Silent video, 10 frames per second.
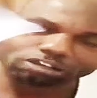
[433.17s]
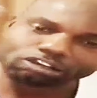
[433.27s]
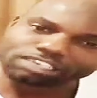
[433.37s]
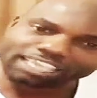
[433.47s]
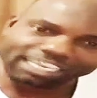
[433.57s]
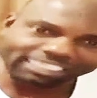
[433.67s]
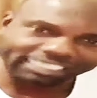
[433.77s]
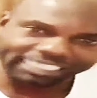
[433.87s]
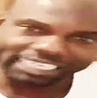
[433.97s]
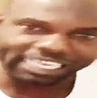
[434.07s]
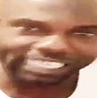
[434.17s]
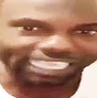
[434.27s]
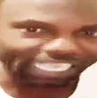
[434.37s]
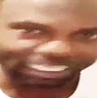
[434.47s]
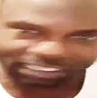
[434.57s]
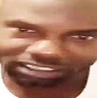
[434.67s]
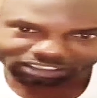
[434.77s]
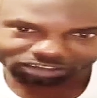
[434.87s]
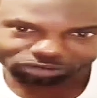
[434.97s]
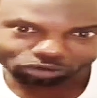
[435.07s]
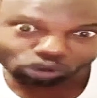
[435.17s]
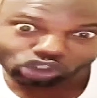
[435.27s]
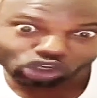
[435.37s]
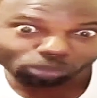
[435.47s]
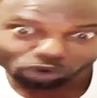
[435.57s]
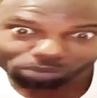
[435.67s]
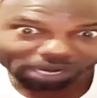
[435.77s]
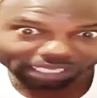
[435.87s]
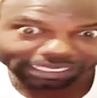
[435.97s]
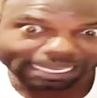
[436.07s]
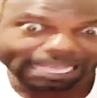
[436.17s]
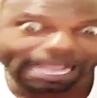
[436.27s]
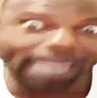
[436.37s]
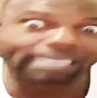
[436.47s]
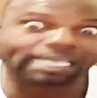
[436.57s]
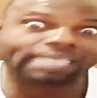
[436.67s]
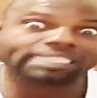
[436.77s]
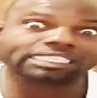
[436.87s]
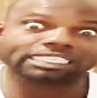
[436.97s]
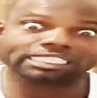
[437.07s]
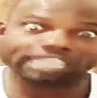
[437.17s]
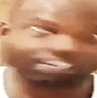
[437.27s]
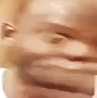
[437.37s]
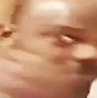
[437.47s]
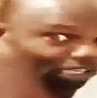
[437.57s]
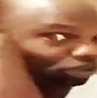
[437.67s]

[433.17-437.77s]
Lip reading: You run gone in here in that yard. Run, come out back with long kitchen knife.